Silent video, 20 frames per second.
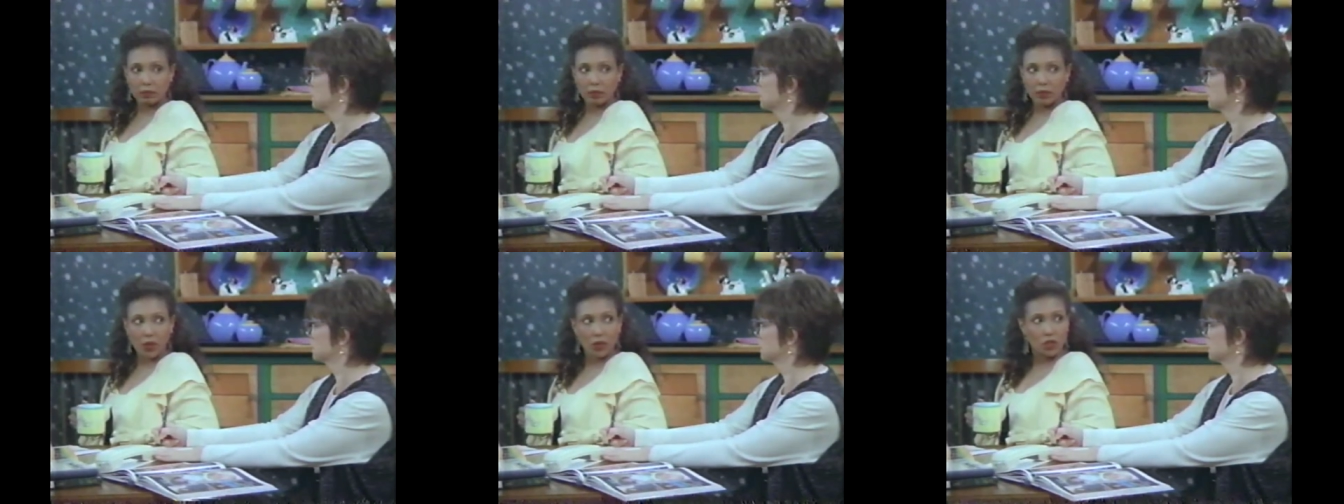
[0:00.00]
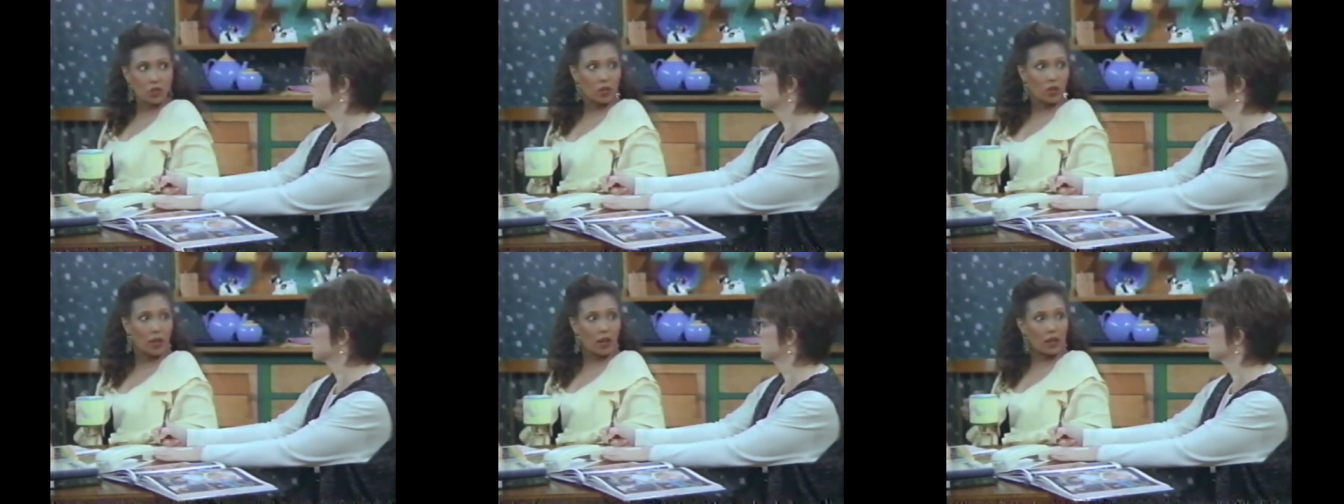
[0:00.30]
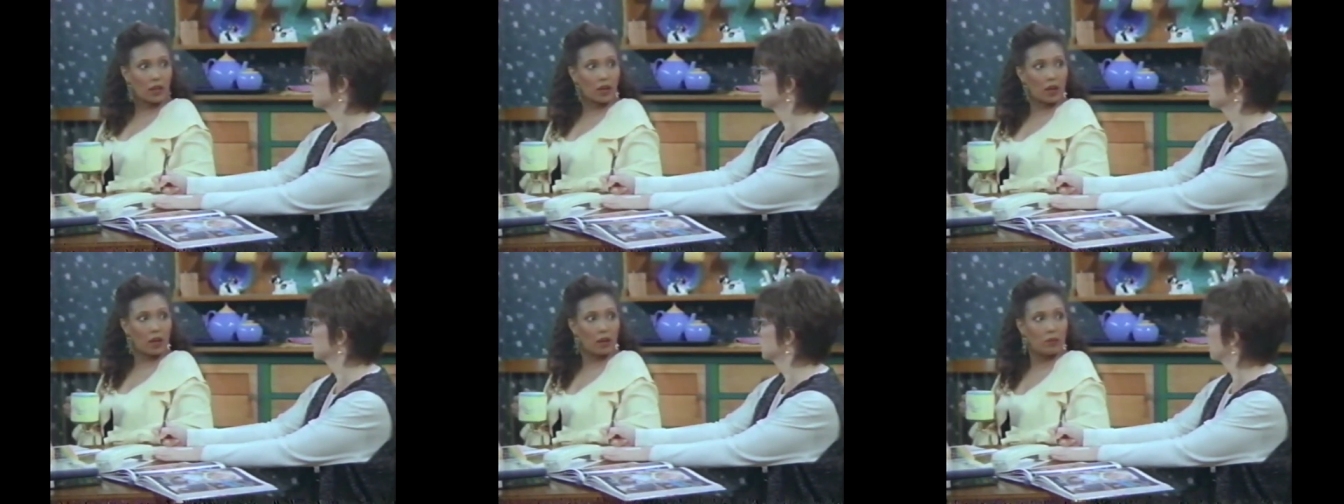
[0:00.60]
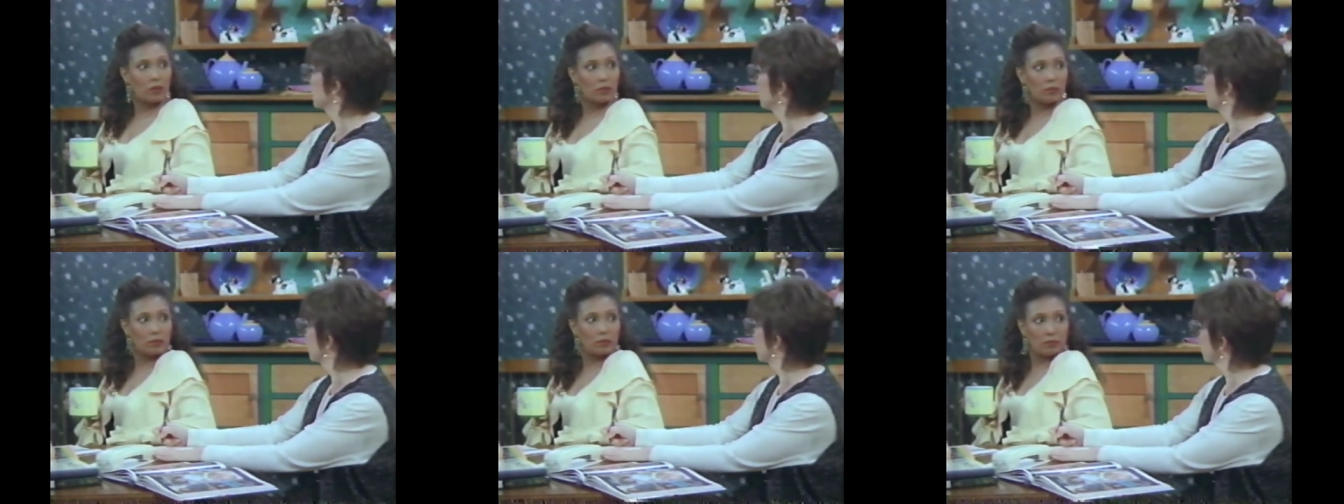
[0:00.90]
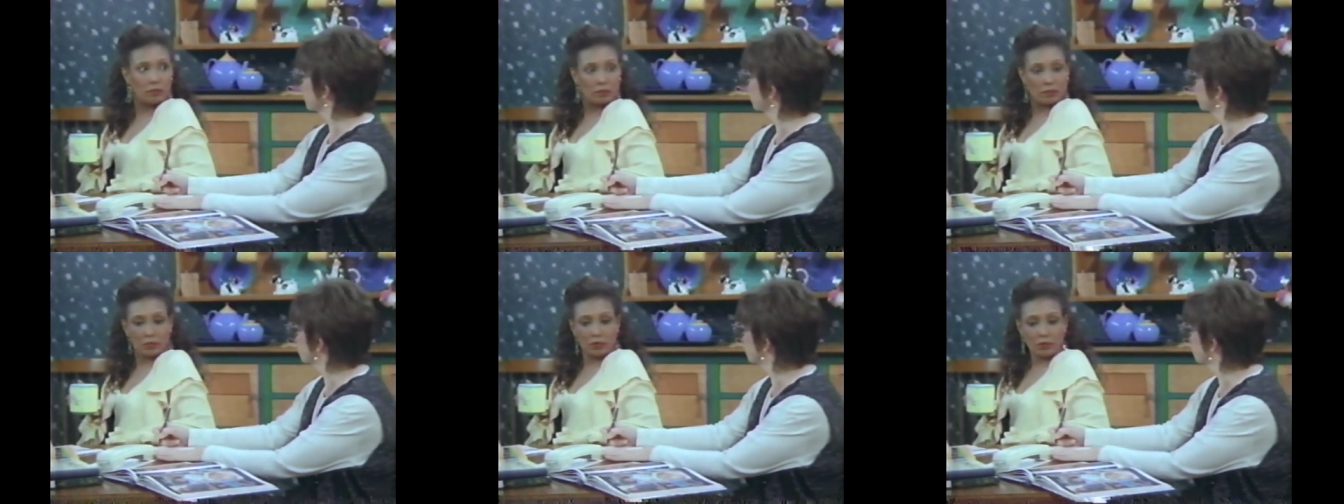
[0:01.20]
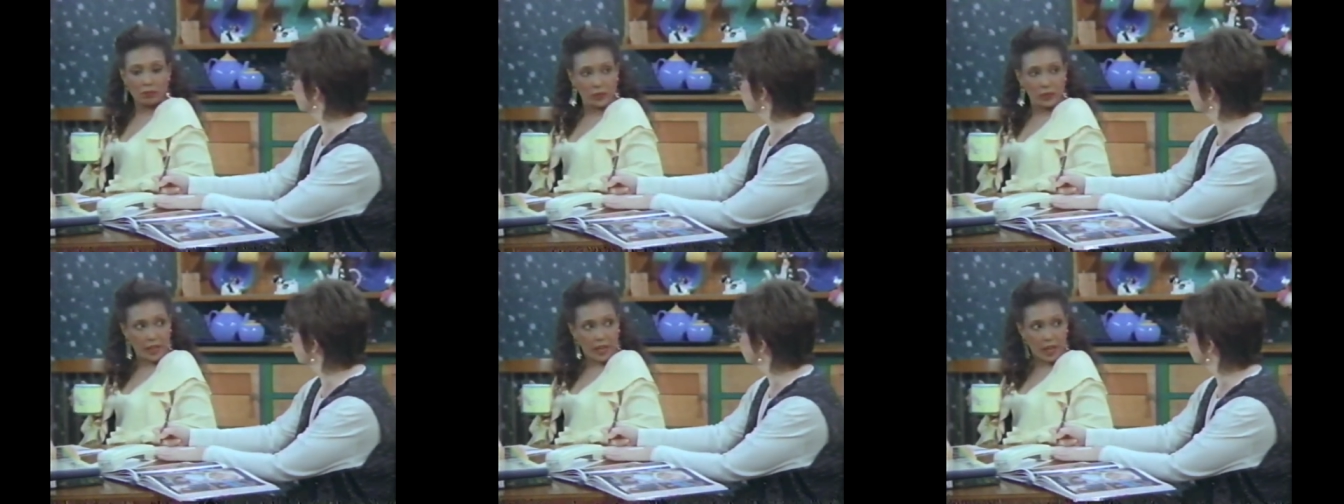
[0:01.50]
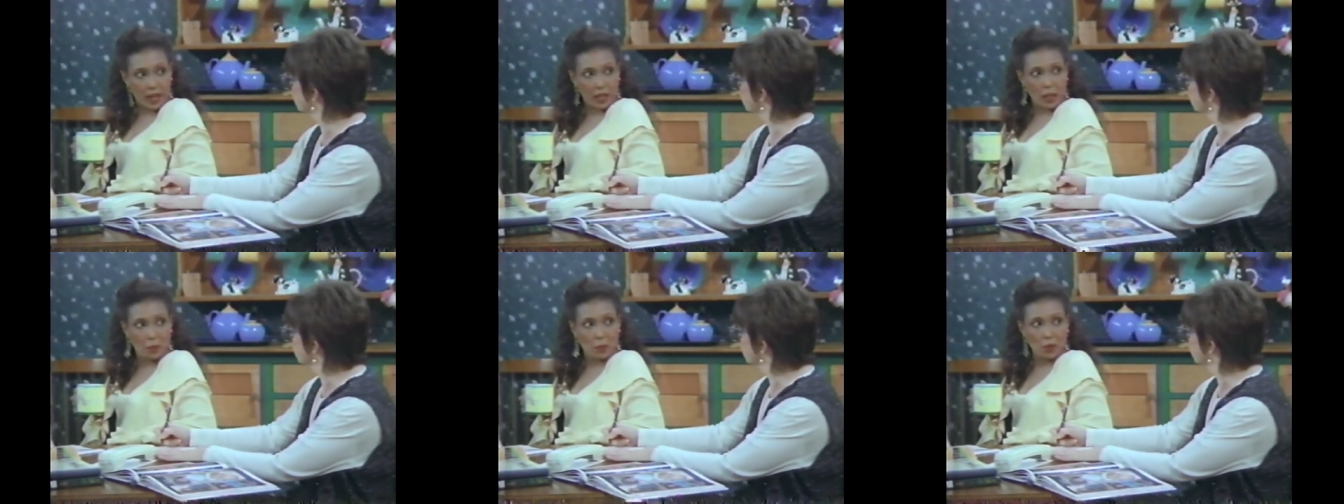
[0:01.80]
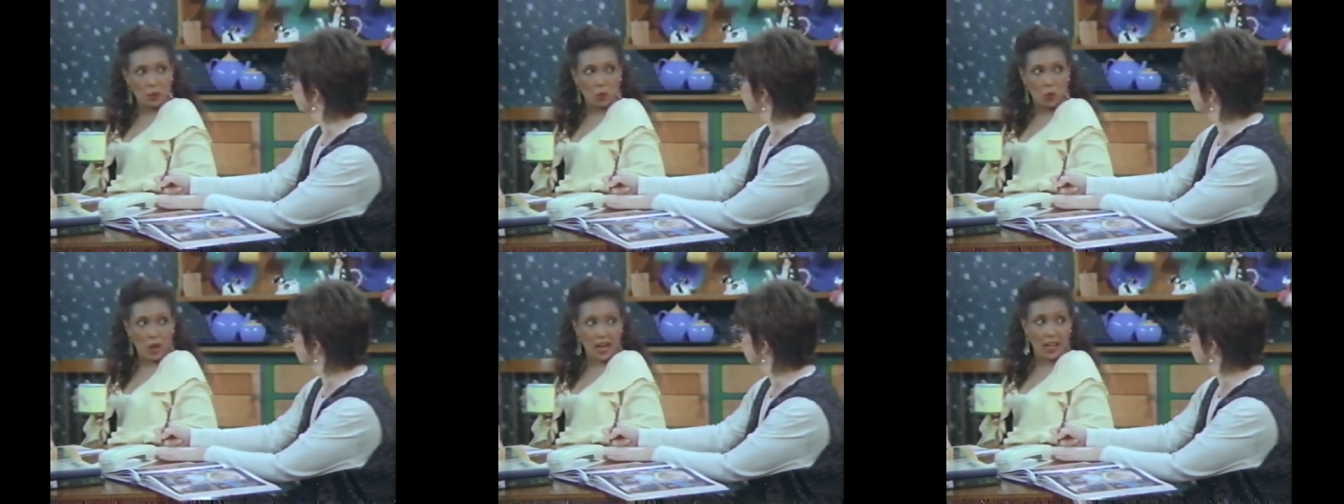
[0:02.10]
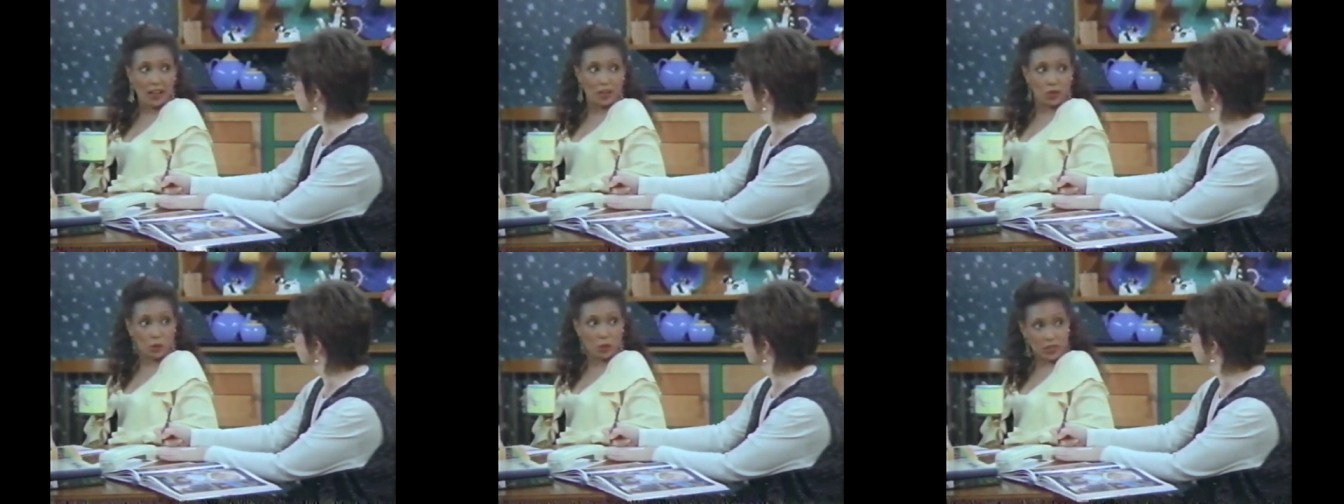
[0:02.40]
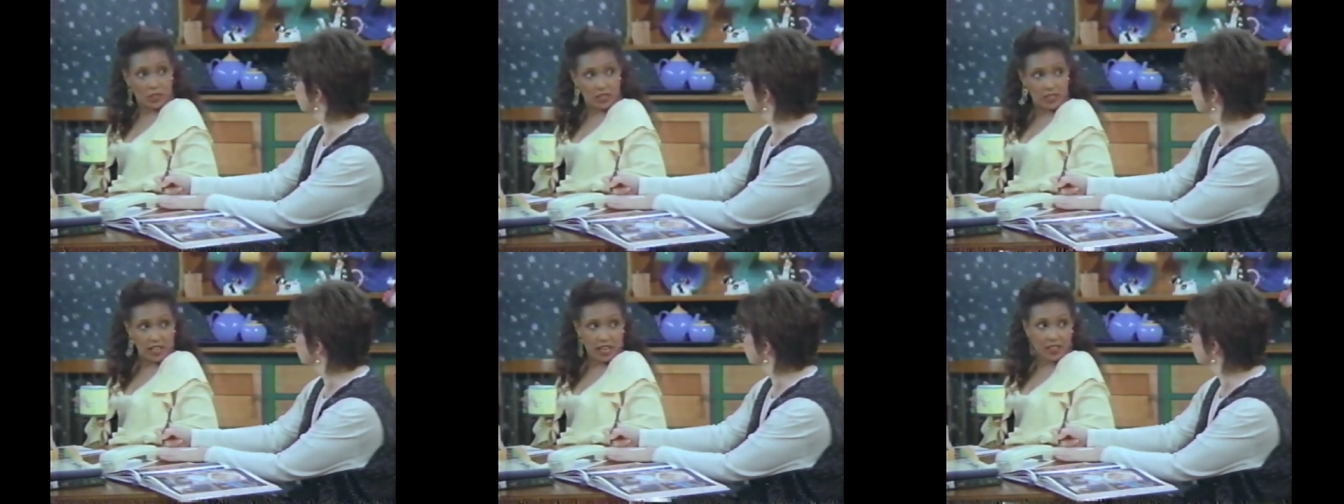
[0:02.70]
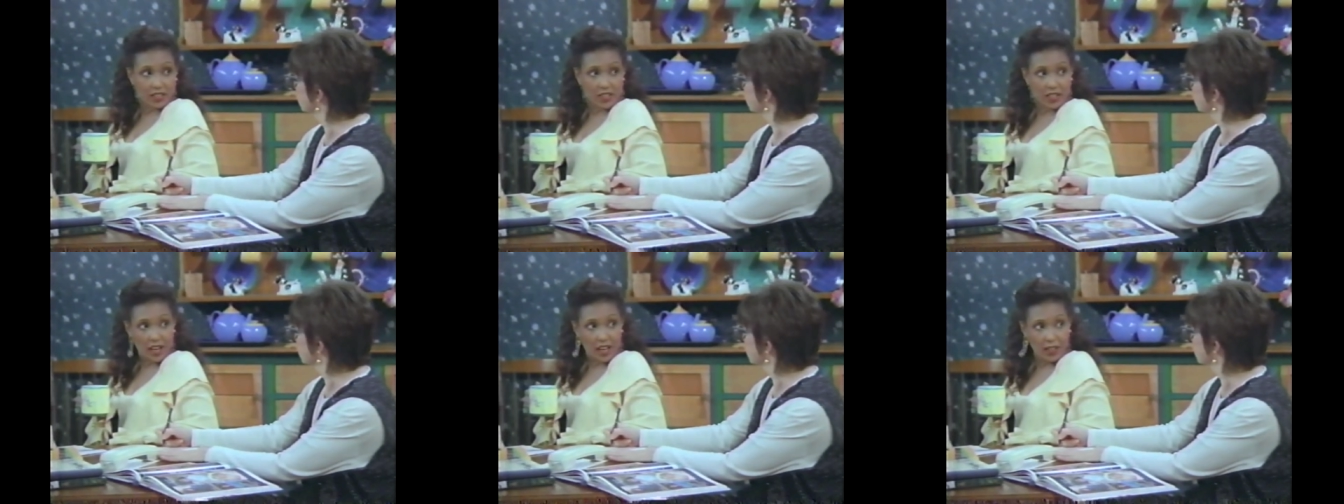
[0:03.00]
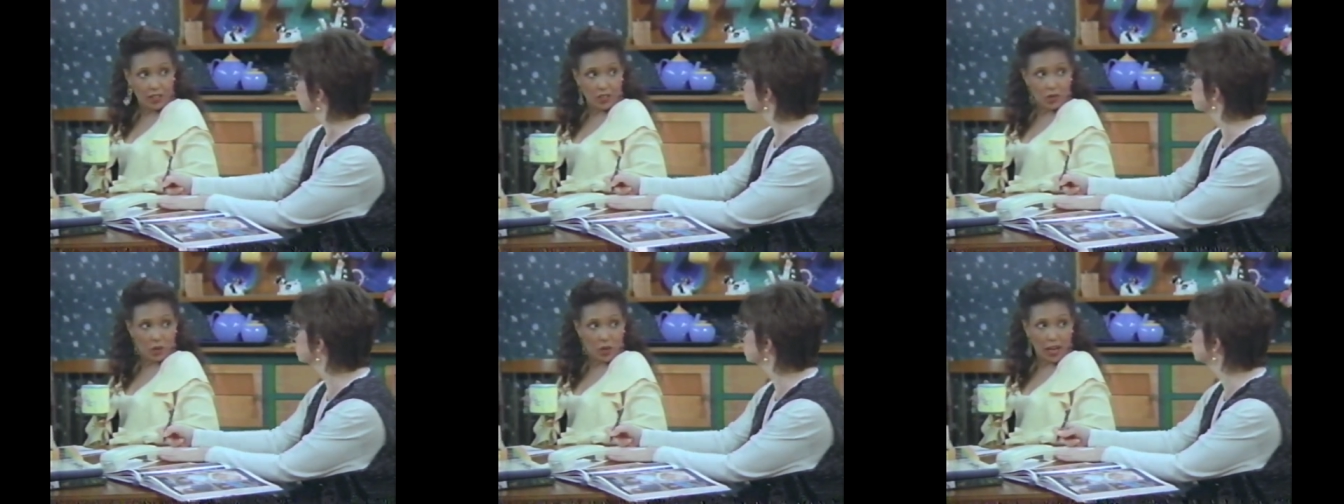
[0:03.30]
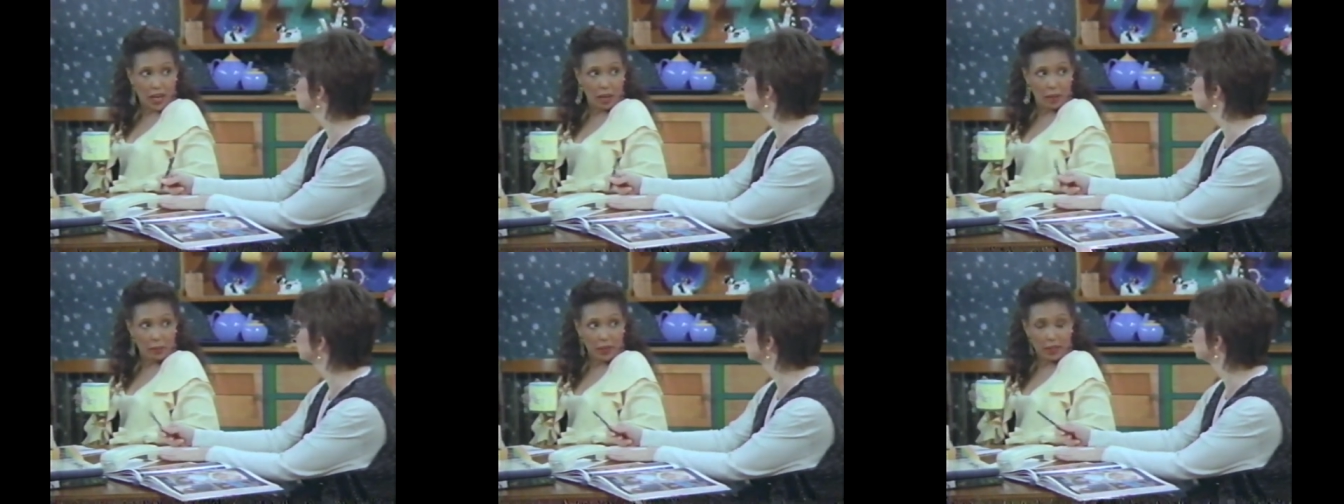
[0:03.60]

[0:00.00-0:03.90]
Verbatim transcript: Oh, sure, I'll go. got a couple of wild horses outside to drag?